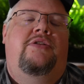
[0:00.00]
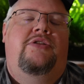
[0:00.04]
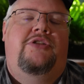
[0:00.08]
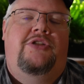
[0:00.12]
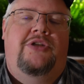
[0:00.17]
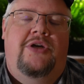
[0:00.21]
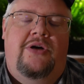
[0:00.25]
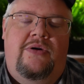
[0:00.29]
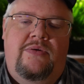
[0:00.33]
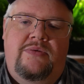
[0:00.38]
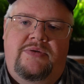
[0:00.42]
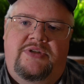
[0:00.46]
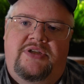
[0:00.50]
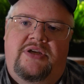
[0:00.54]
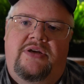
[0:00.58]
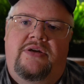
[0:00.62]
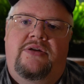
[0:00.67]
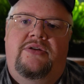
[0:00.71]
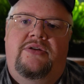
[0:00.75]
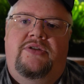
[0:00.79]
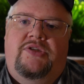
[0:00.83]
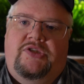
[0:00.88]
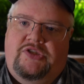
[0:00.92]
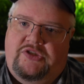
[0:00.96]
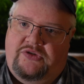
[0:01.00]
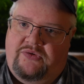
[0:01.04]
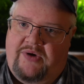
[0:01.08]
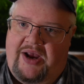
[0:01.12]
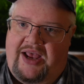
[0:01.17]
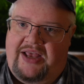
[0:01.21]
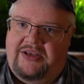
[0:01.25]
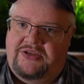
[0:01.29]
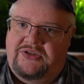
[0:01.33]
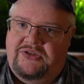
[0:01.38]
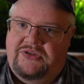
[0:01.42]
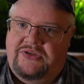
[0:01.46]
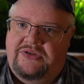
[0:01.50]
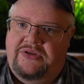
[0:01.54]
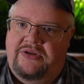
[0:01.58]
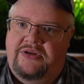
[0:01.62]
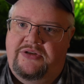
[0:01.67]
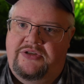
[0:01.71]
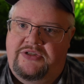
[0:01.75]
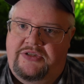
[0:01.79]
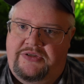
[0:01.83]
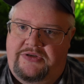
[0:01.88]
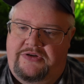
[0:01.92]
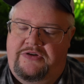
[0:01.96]
Don't stress
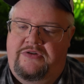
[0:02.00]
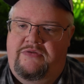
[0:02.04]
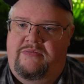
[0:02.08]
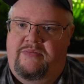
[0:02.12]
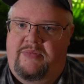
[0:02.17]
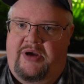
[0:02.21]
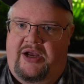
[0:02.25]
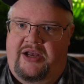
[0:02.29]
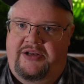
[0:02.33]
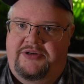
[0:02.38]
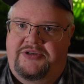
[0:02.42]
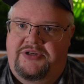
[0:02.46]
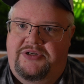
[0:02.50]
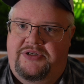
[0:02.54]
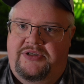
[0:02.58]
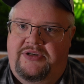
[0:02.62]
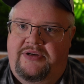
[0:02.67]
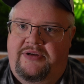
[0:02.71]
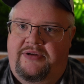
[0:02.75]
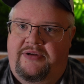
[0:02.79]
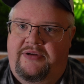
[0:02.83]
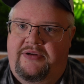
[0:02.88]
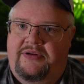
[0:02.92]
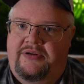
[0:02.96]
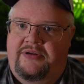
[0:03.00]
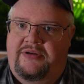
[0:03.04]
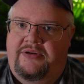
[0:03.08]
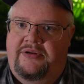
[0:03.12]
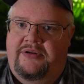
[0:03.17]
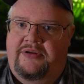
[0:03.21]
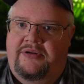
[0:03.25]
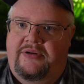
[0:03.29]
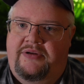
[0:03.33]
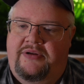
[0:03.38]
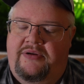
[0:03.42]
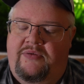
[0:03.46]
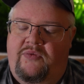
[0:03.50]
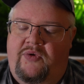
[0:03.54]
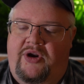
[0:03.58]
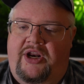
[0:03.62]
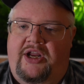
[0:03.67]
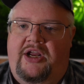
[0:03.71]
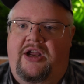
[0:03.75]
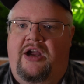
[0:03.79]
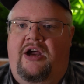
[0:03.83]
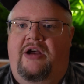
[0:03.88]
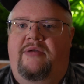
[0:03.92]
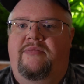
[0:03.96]
too much when
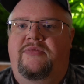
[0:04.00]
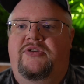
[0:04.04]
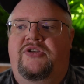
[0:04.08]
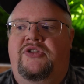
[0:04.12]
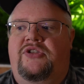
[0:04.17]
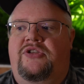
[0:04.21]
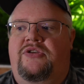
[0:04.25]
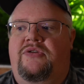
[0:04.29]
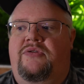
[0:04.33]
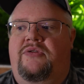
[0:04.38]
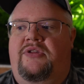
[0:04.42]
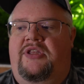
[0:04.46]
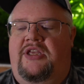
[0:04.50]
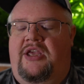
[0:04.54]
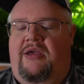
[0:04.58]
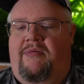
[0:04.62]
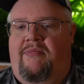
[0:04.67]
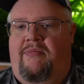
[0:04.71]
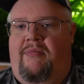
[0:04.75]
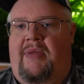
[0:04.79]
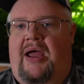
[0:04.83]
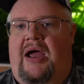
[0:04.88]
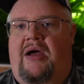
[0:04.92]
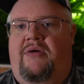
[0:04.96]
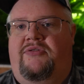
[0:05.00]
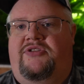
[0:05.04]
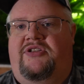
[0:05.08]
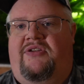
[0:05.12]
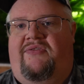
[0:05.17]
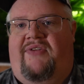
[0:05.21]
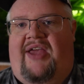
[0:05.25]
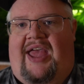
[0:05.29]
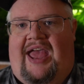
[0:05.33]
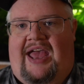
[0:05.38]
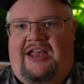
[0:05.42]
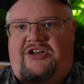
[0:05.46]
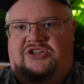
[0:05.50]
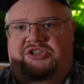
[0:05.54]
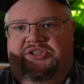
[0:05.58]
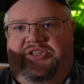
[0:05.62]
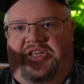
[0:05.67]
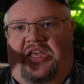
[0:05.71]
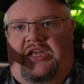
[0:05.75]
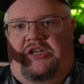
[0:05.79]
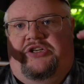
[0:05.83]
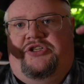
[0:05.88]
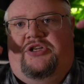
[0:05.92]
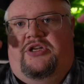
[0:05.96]
it comes to the amount of
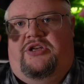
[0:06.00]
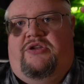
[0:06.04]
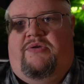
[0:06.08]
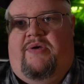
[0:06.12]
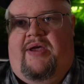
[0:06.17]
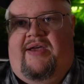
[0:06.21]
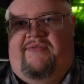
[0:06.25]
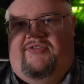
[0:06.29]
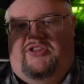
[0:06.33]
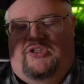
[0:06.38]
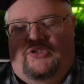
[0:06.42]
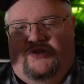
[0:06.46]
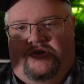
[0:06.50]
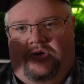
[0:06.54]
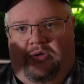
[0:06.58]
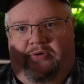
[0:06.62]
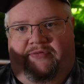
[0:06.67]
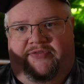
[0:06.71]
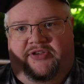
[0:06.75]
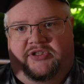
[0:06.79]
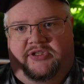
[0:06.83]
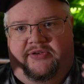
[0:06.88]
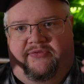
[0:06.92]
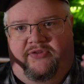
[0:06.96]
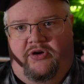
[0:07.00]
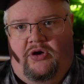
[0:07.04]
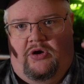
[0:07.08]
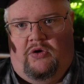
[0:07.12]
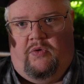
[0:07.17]
agitation you have at the surface of your